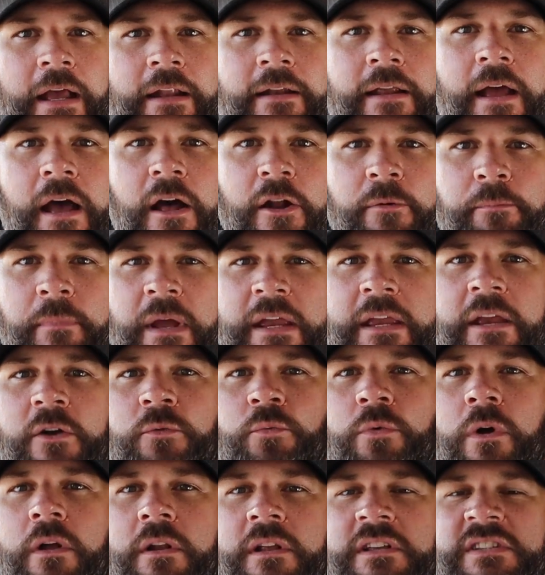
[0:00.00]
and how to make
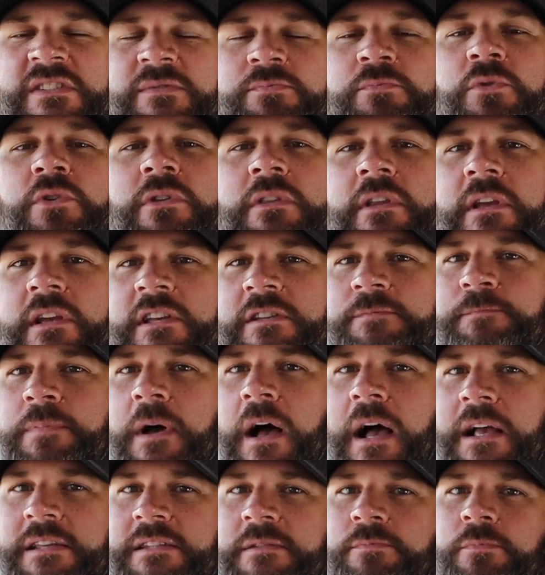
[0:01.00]
it run as smoothly as
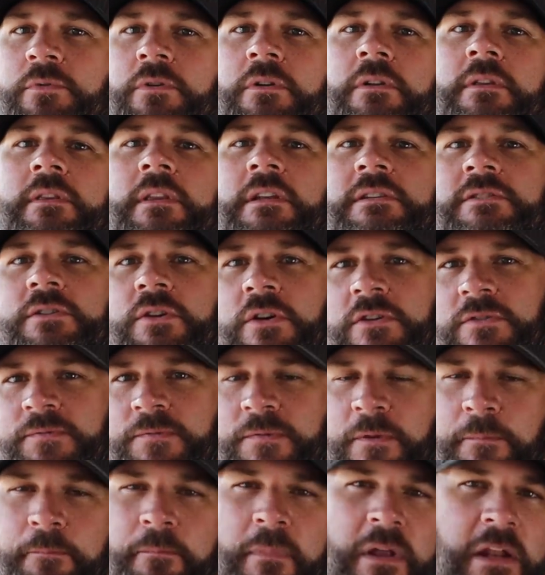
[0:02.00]
possible. This goes
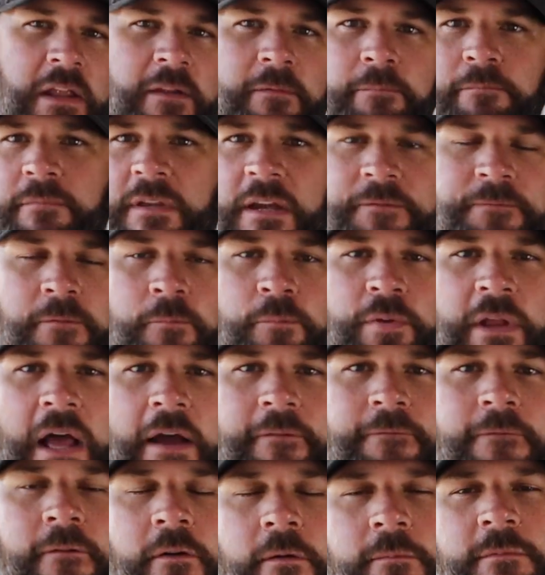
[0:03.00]
for many different
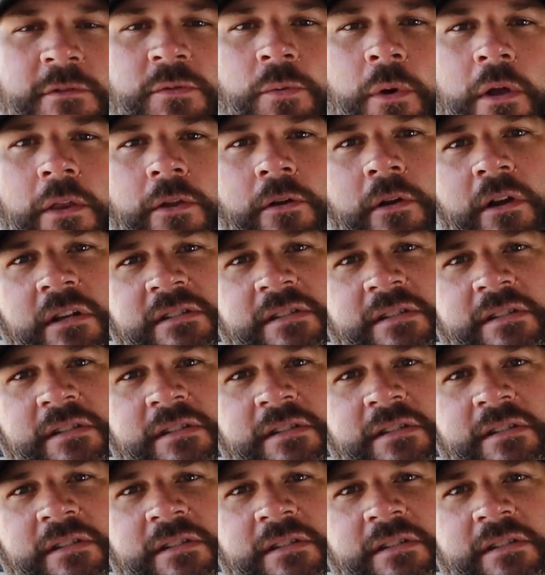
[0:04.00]
platforms, whether